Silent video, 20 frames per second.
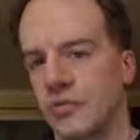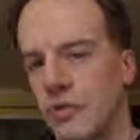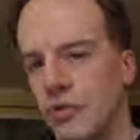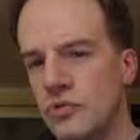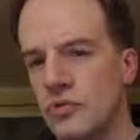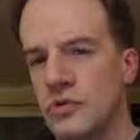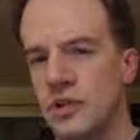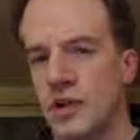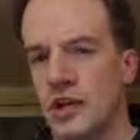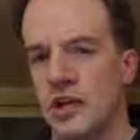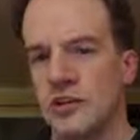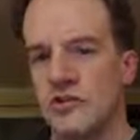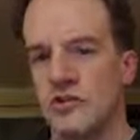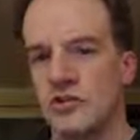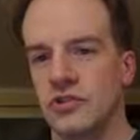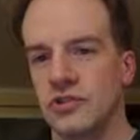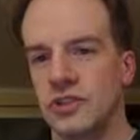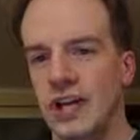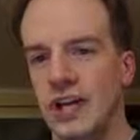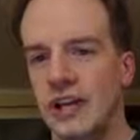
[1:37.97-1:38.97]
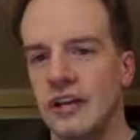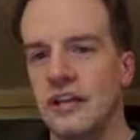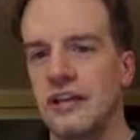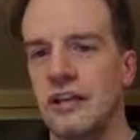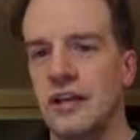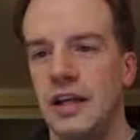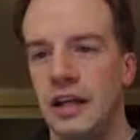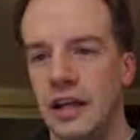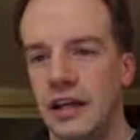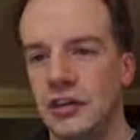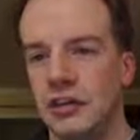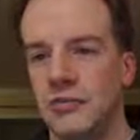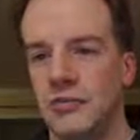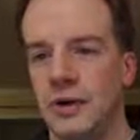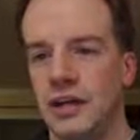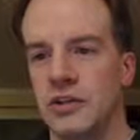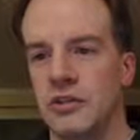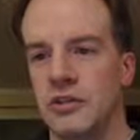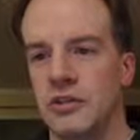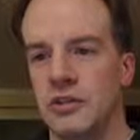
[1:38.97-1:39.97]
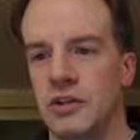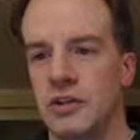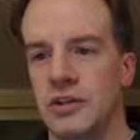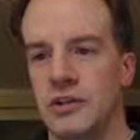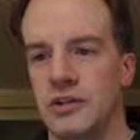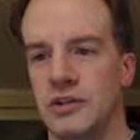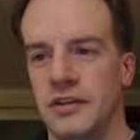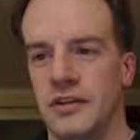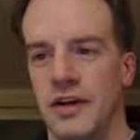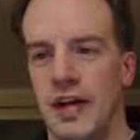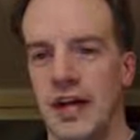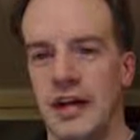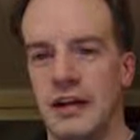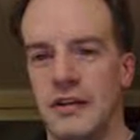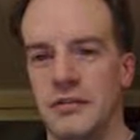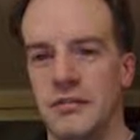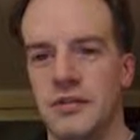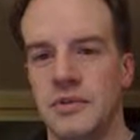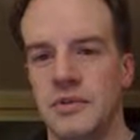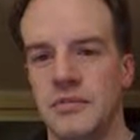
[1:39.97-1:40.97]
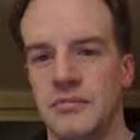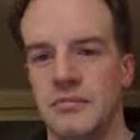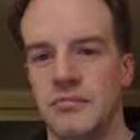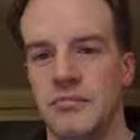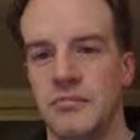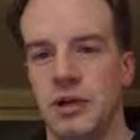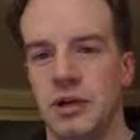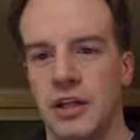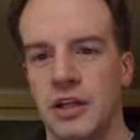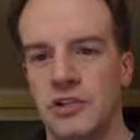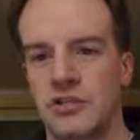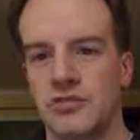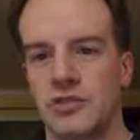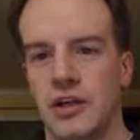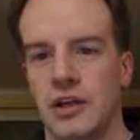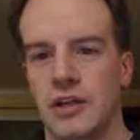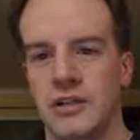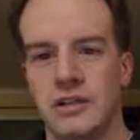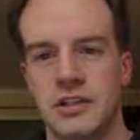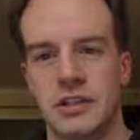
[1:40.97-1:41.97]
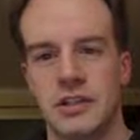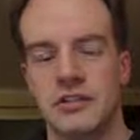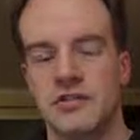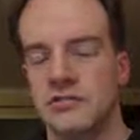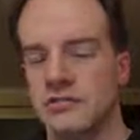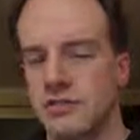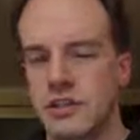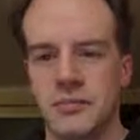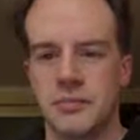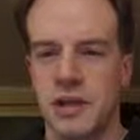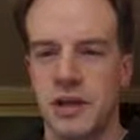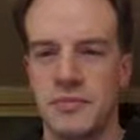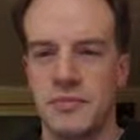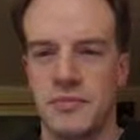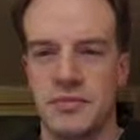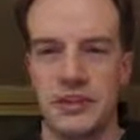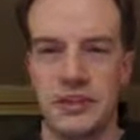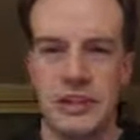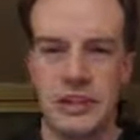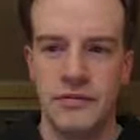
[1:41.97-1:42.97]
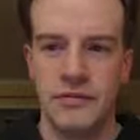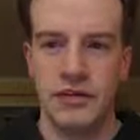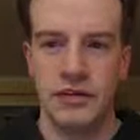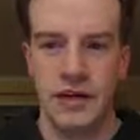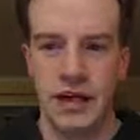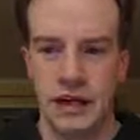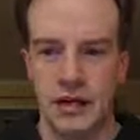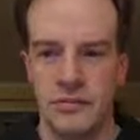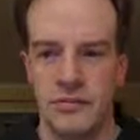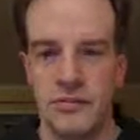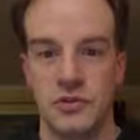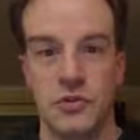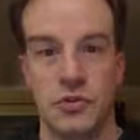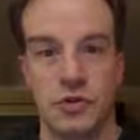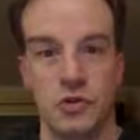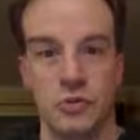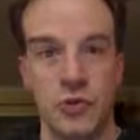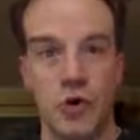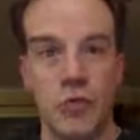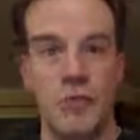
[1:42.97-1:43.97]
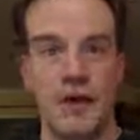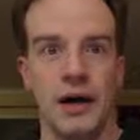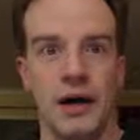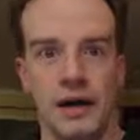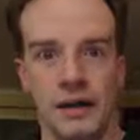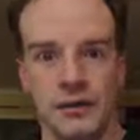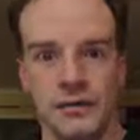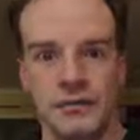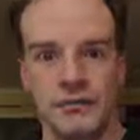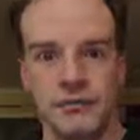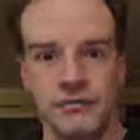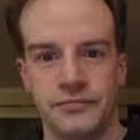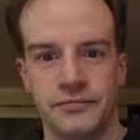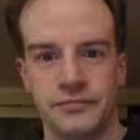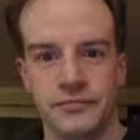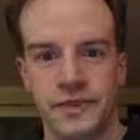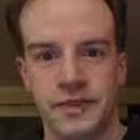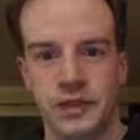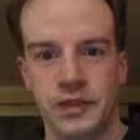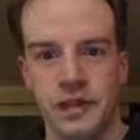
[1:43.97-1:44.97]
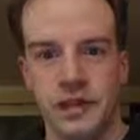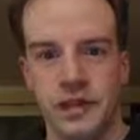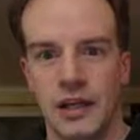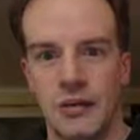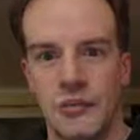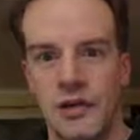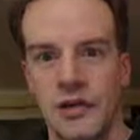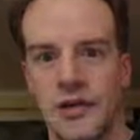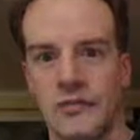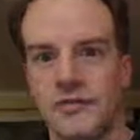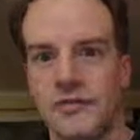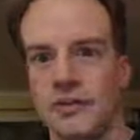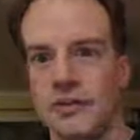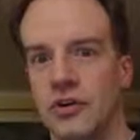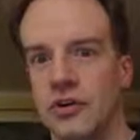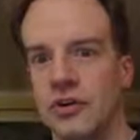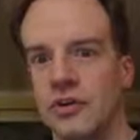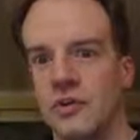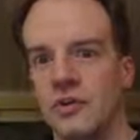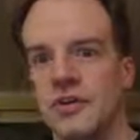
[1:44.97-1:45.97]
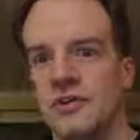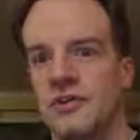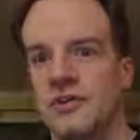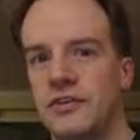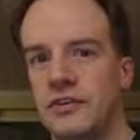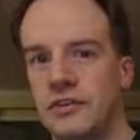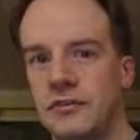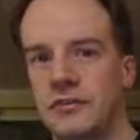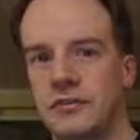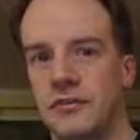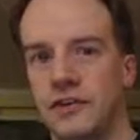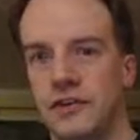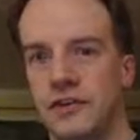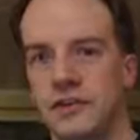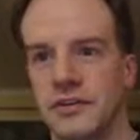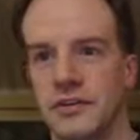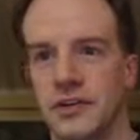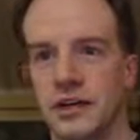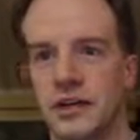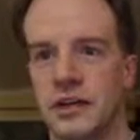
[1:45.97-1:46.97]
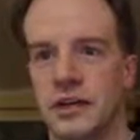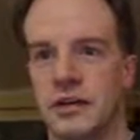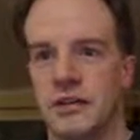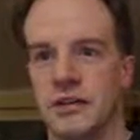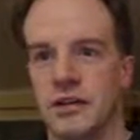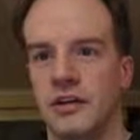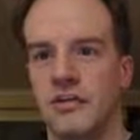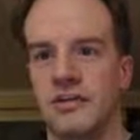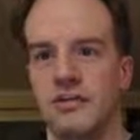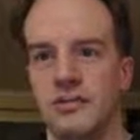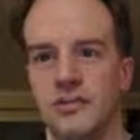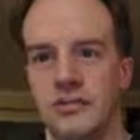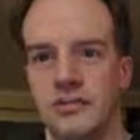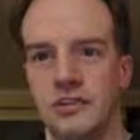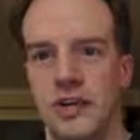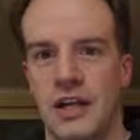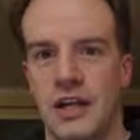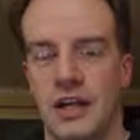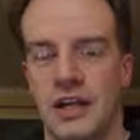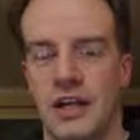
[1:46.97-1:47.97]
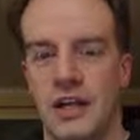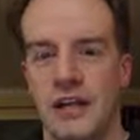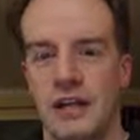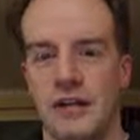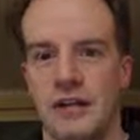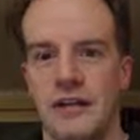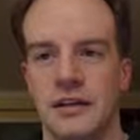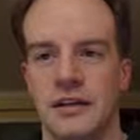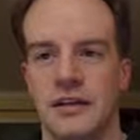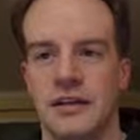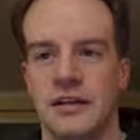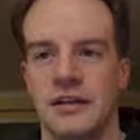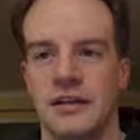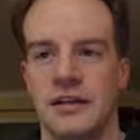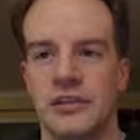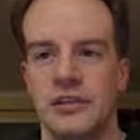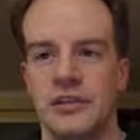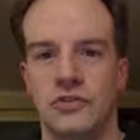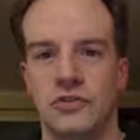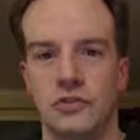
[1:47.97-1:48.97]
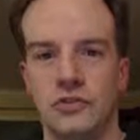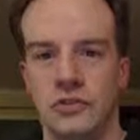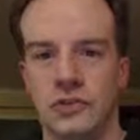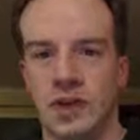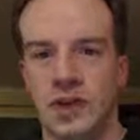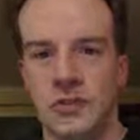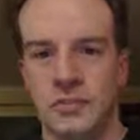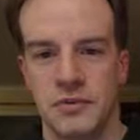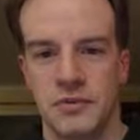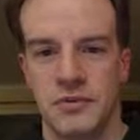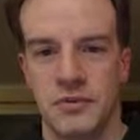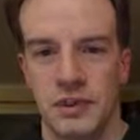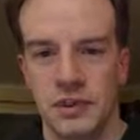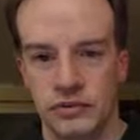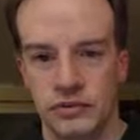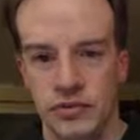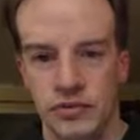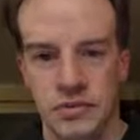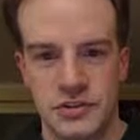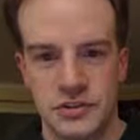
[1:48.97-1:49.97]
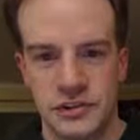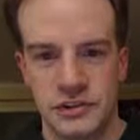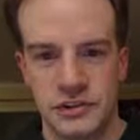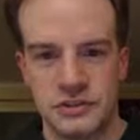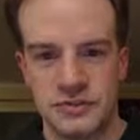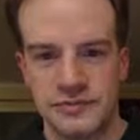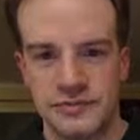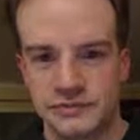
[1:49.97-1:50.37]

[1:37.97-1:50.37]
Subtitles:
Protons are tightly held by the nucleus of an atom, but electrons can sometimes leave their atom, so they're mobile. And we have to know this difference to understand these two types of electricity.